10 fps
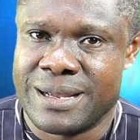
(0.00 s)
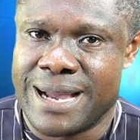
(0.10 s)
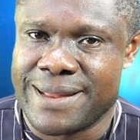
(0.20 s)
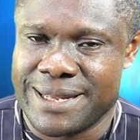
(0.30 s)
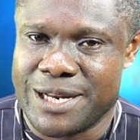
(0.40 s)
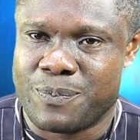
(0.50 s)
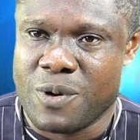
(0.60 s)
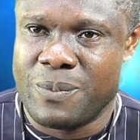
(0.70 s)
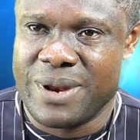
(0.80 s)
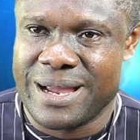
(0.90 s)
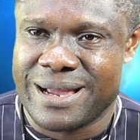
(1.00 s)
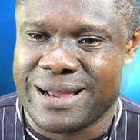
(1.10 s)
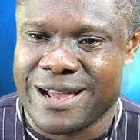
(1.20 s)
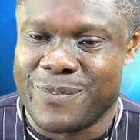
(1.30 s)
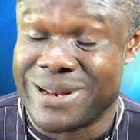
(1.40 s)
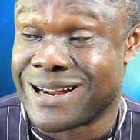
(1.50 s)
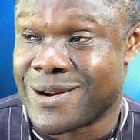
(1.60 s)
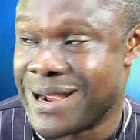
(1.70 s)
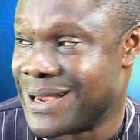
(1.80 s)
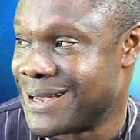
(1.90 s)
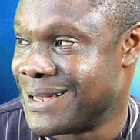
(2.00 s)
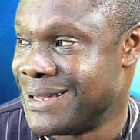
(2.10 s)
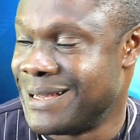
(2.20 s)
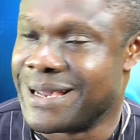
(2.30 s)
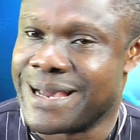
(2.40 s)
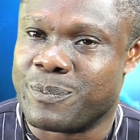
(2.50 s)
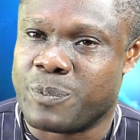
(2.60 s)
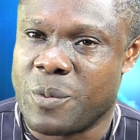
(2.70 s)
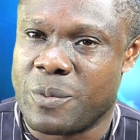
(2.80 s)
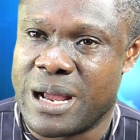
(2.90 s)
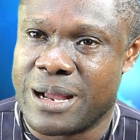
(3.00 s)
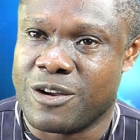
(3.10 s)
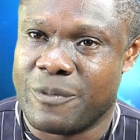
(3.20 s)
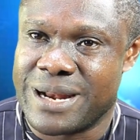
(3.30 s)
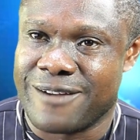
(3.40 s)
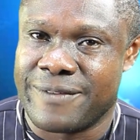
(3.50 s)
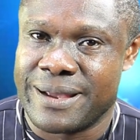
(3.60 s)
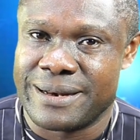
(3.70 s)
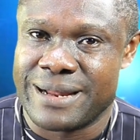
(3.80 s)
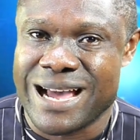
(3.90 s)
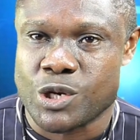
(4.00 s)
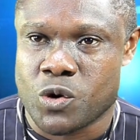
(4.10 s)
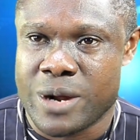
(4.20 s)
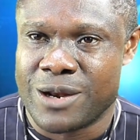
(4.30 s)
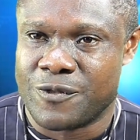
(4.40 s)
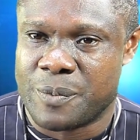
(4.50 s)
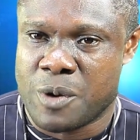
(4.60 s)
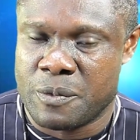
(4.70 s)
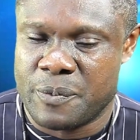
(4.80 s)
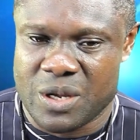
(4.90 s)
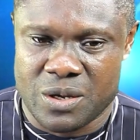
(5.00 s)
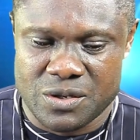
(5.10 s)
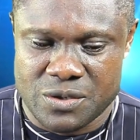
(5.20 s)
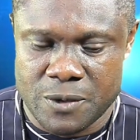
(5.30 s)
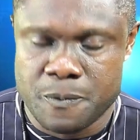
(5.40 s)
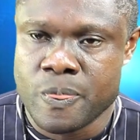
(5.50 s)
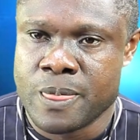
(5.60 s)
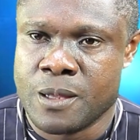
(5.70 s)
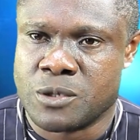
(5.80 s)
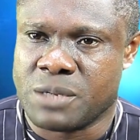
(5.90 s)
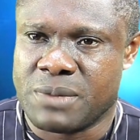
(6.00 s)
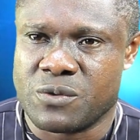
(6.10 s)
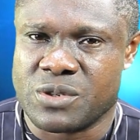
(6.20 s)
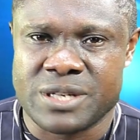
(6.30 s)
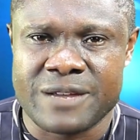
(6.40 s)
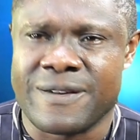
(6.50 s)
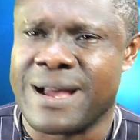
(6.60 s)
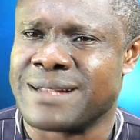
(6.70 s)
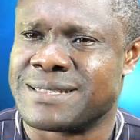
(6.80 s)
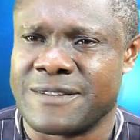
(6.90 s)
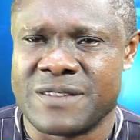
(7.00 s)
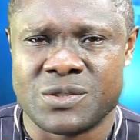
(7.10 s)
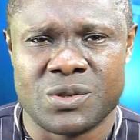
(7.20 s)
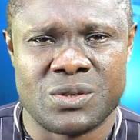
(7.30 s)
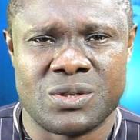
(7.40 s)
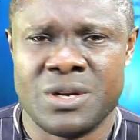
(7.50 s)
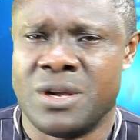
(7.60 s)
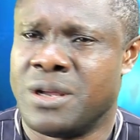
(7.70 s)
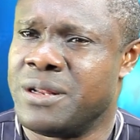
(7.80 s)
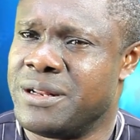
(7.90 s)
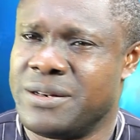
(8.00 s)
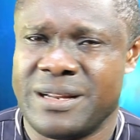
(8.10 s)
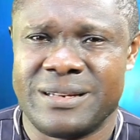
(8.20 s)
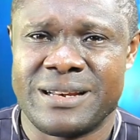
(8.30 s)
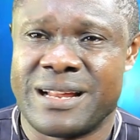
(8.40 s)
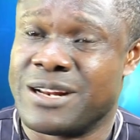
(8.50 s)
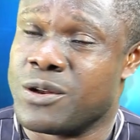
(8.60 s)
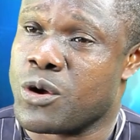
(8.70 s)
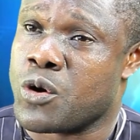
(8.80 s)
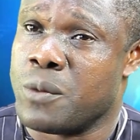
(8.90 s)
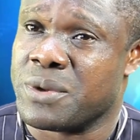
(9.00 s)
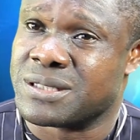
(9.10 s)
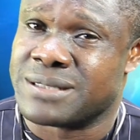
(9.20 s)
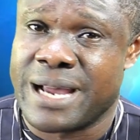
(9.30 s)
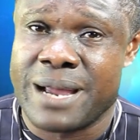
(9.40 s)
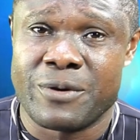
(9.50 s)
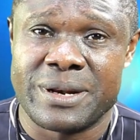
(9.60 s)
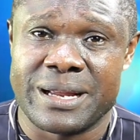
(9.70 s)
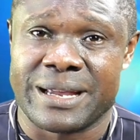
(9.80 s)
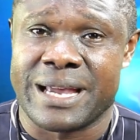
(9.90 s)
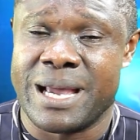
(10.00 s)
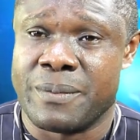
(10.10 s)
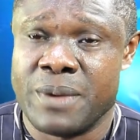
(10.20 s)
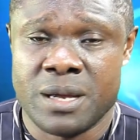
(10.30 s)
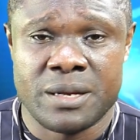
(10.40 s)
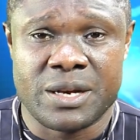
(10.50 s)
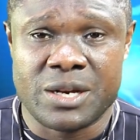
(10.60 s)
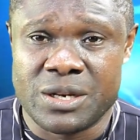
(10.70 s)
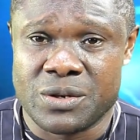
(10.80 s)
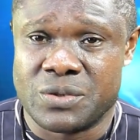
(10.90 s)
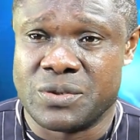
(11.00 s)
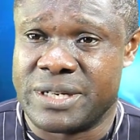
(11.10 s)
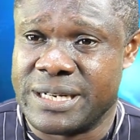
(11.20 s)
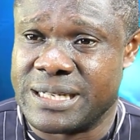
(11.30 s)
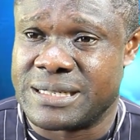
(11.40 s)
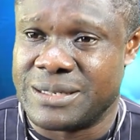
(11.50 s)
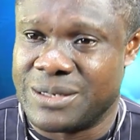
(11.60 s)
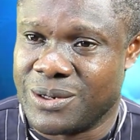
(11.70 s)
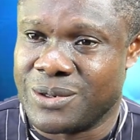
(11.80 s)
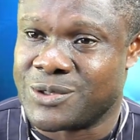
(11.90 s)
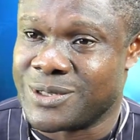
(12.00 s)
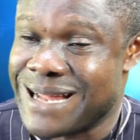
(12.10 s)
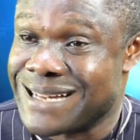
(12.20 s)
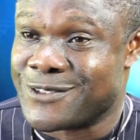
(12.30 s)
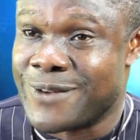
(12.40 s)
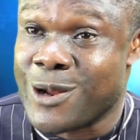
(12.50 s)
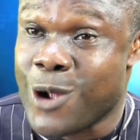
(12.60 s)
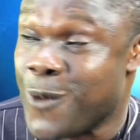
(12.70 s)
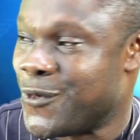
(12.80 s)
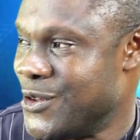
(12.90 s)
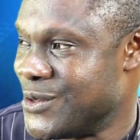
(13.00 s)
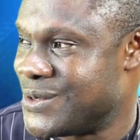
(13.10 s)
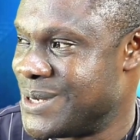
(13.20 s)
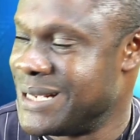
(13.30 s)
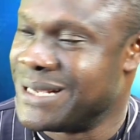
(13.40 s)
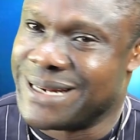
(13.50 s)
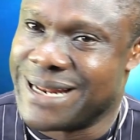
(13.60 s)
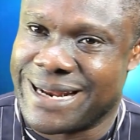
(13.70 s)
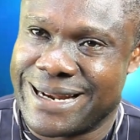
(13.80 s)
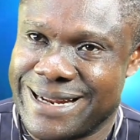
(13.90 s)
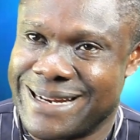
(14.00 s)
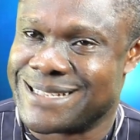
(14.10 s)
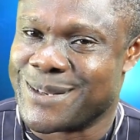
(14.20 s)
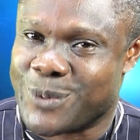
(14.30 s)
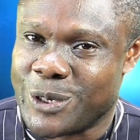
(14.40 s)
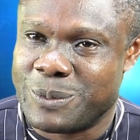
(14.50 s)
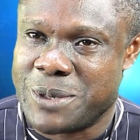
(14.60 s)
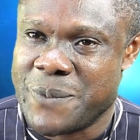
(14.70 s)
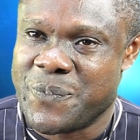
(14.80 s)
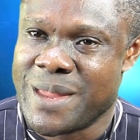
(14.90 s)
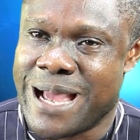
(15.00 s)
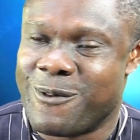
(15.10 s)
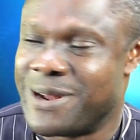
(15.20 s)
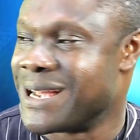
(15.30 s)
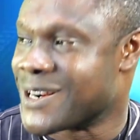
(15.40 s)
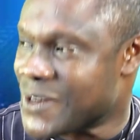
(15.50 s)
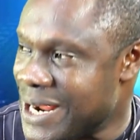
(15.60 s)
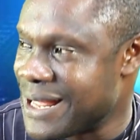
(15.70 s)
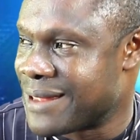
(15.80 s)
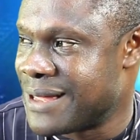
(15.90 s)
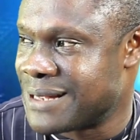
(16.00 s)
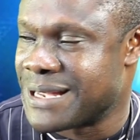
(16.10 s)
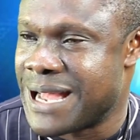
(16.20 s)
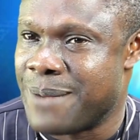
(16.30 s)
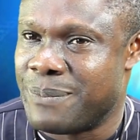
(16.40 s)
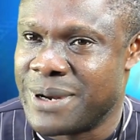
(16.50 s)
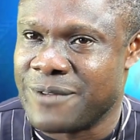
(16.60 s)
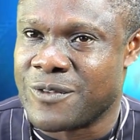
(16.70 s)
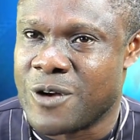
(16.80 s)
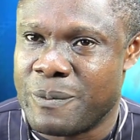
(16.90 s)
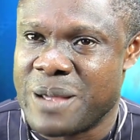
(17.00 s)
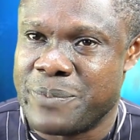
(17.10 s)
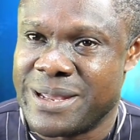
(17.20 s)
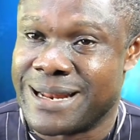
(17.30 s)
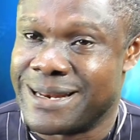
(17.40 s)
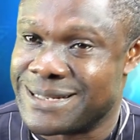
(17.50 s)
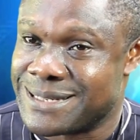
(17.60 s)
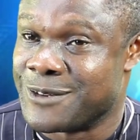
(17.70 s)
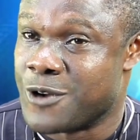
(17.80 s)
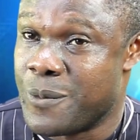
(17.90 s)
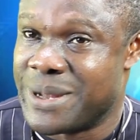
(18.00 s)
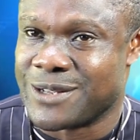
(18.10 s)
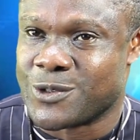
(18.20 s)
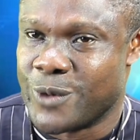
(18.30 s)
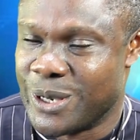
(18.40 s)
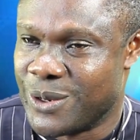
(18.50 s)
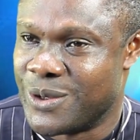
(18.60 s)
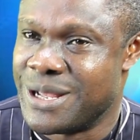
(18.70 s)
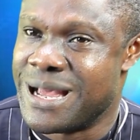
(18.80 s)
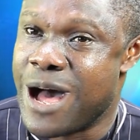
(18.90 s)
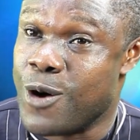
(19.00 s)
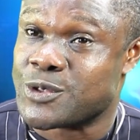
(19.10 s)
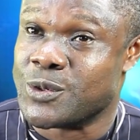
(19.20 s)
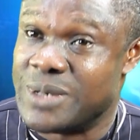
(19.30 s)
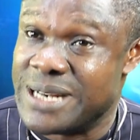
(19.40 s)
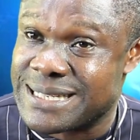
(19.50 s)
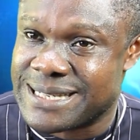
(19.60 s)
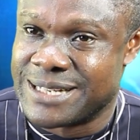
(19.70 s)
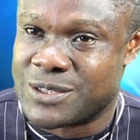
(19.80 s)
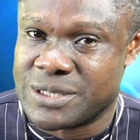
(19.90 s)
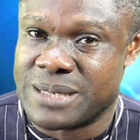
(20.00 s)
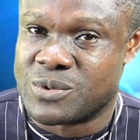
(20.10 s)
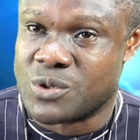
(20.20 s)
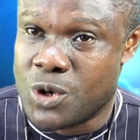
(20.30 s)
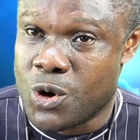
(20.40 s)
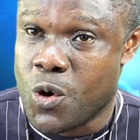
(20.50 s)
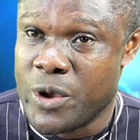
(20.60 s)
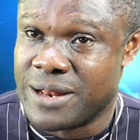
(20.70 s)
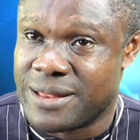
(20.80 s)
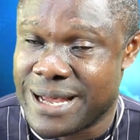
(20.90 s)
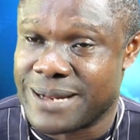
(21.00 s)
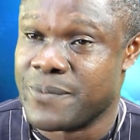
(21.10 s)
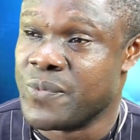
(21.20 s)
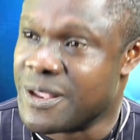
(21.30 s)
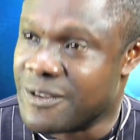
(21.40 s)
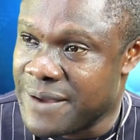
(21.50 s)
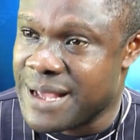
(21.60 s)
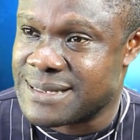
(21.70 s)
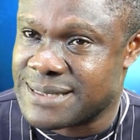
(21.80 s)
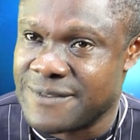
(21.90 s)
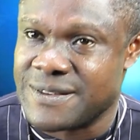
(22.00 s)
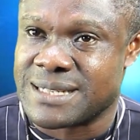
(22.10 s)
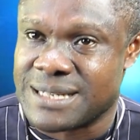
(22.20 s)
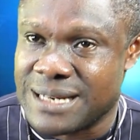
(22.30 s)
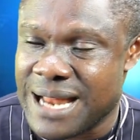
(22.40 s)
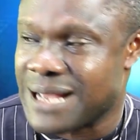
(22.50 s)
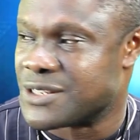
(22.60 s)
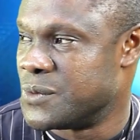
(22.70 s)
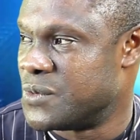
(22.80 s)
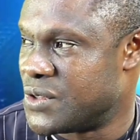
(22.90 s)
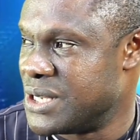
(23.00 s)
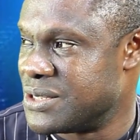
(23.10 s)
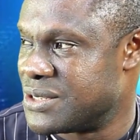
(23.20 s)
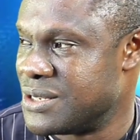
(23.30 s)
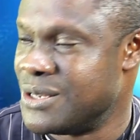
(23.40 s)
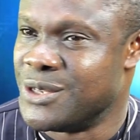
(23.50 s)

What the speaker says: I think the public have been crying, and government have heard the outcry of the public, because somebody will say fire service they did not come on time. When they came, they did not do this, so that is very obvious that there's a problem. And when they cry like that, I believe government, being a listening government as well, are also listening to them, to knowing that fire service lacks some things.